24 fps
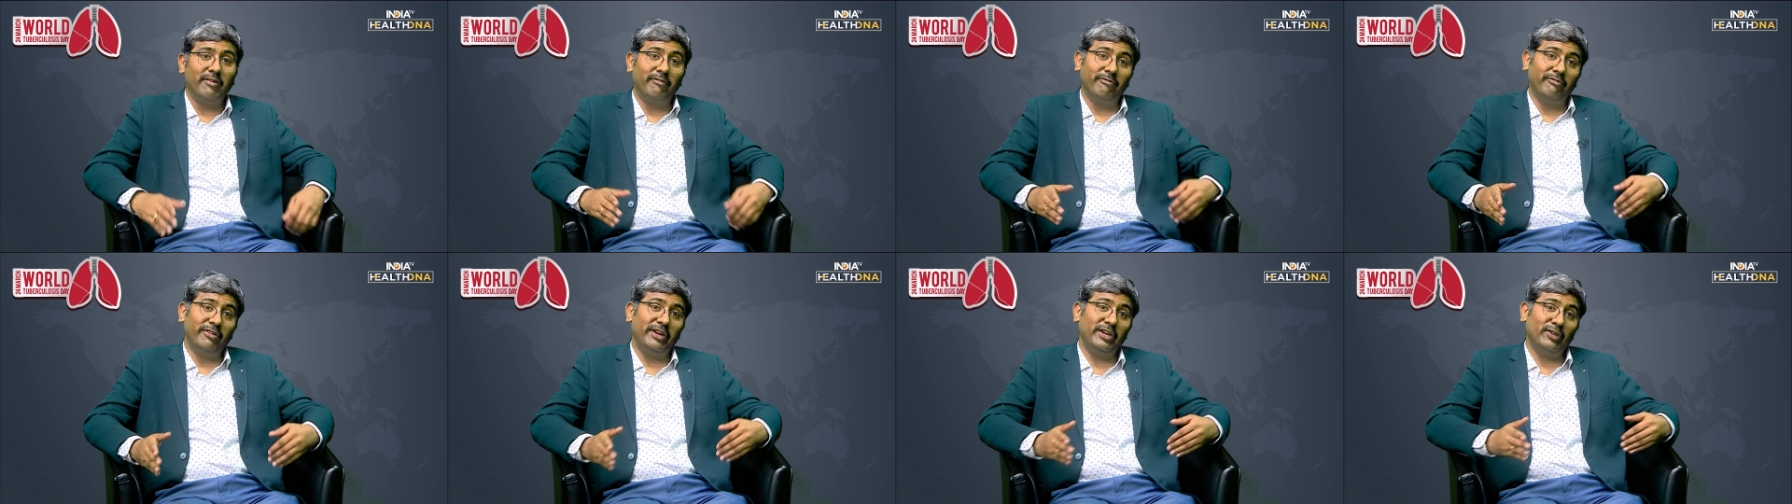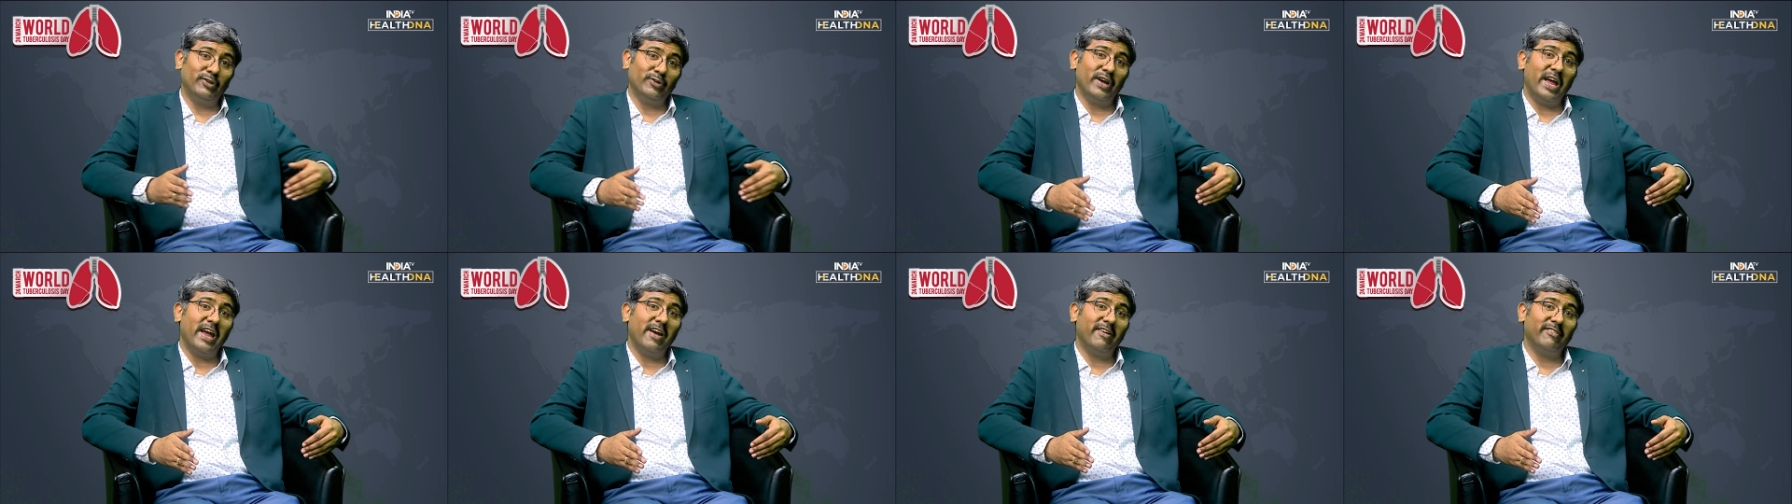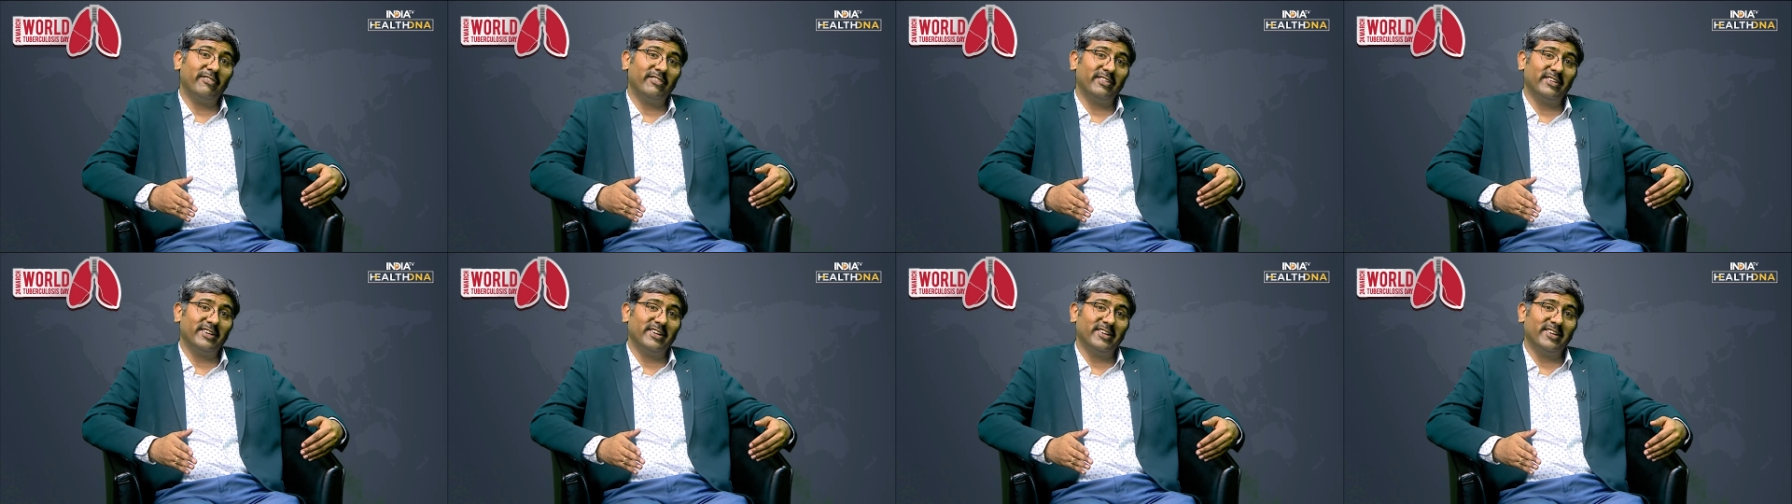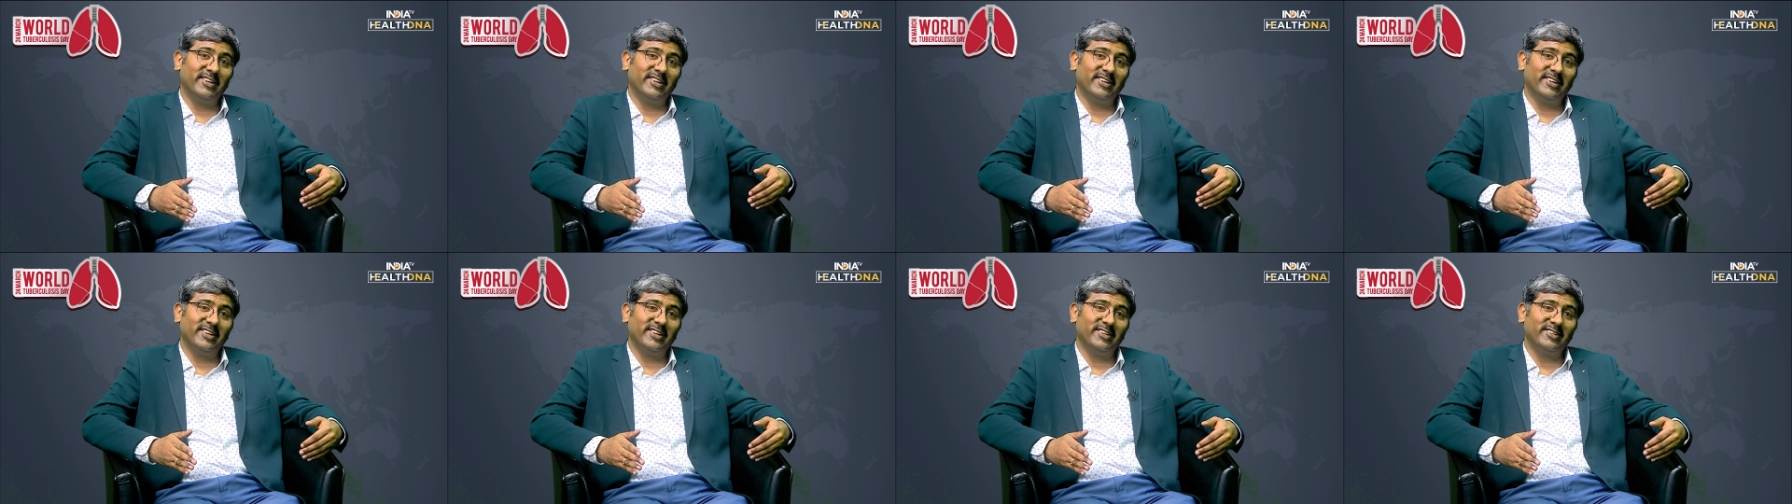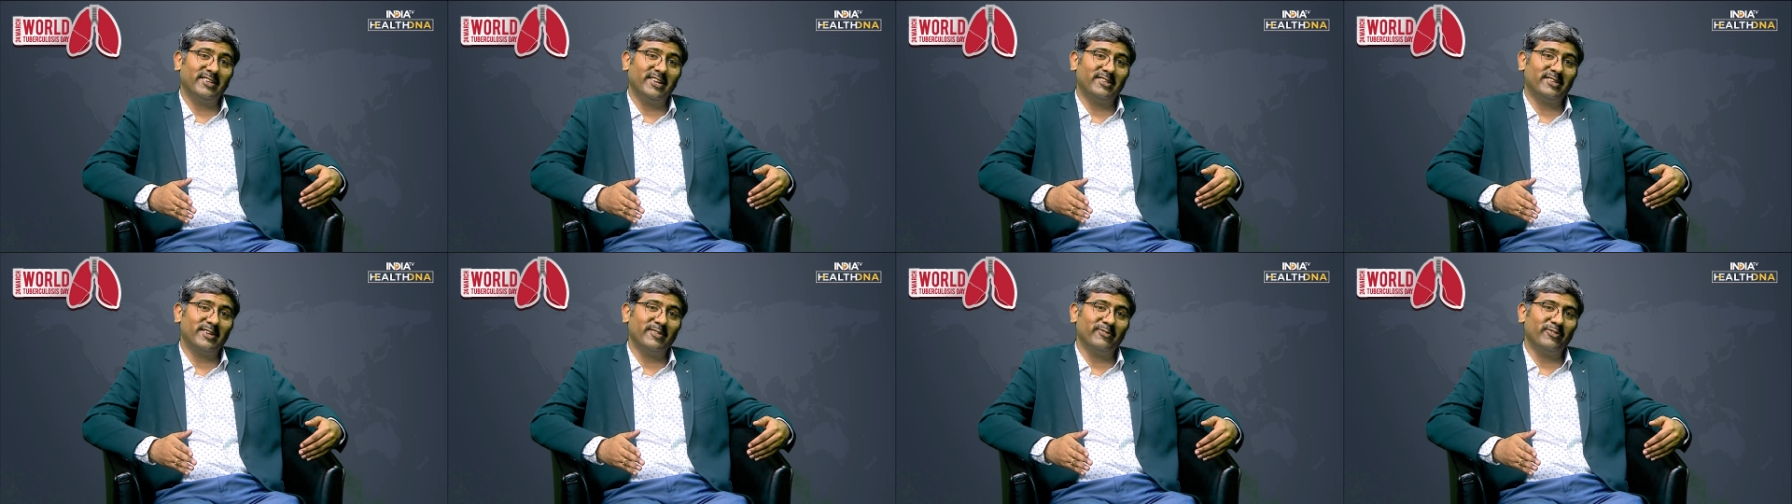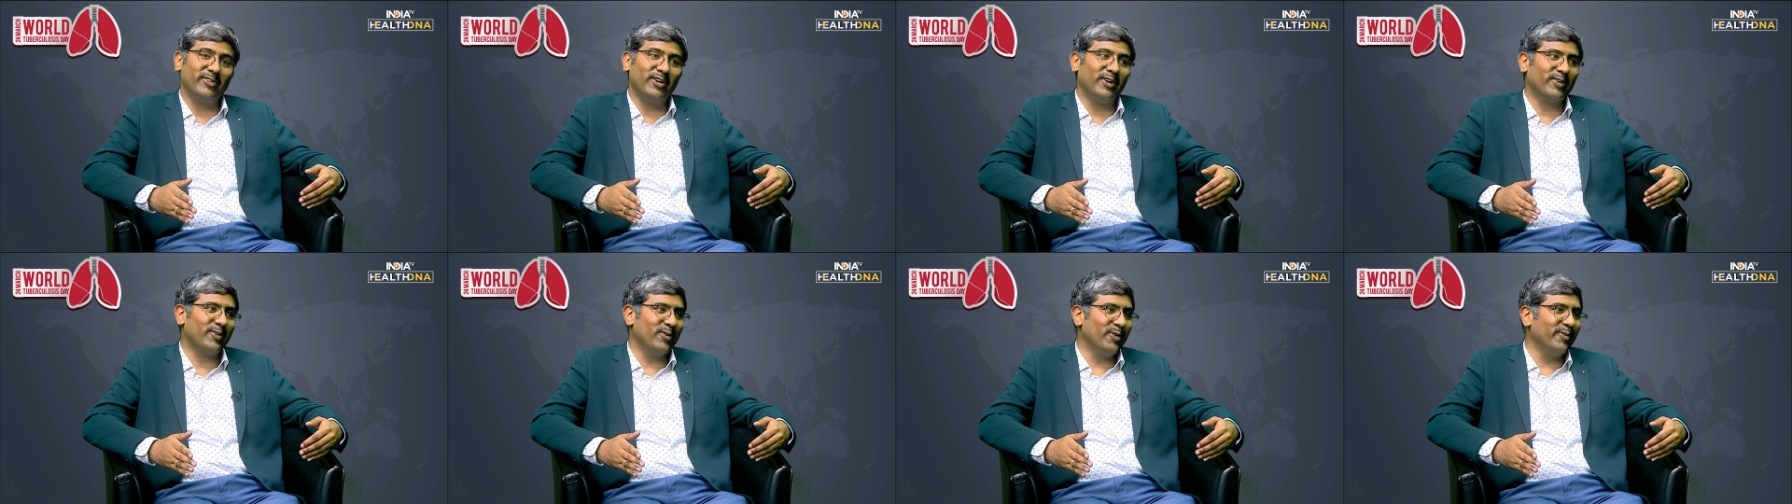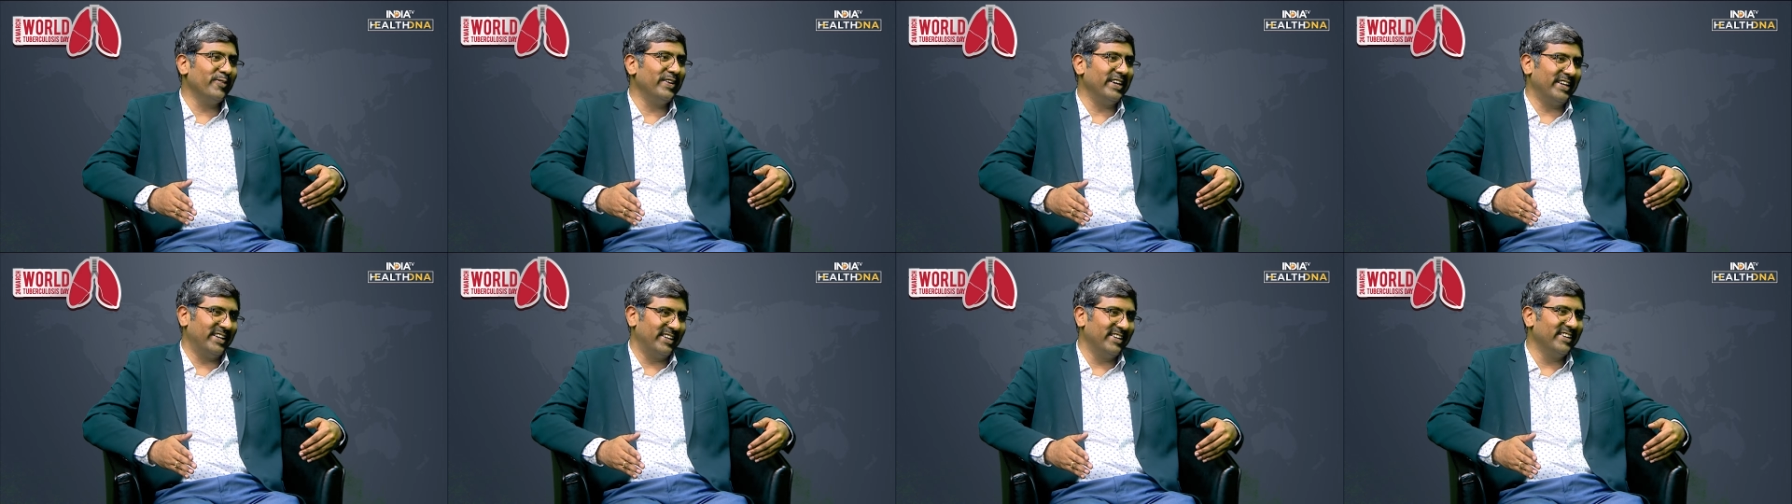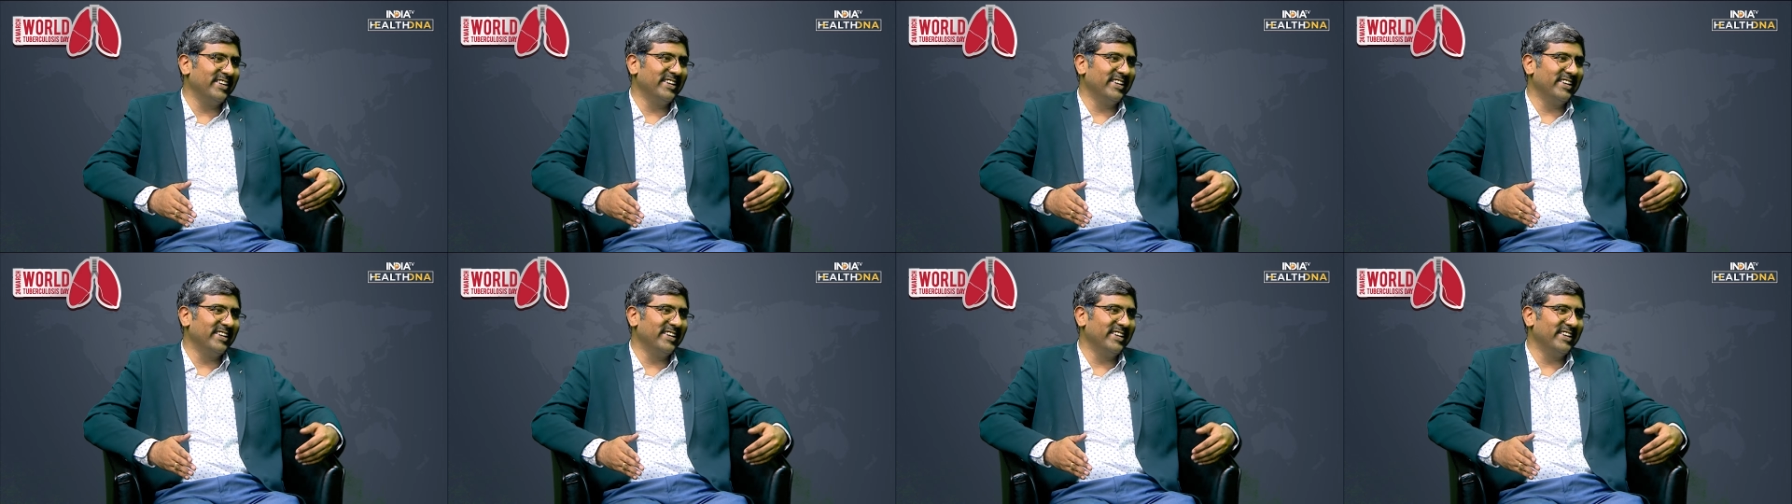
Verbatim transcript: We do have a system for COVID.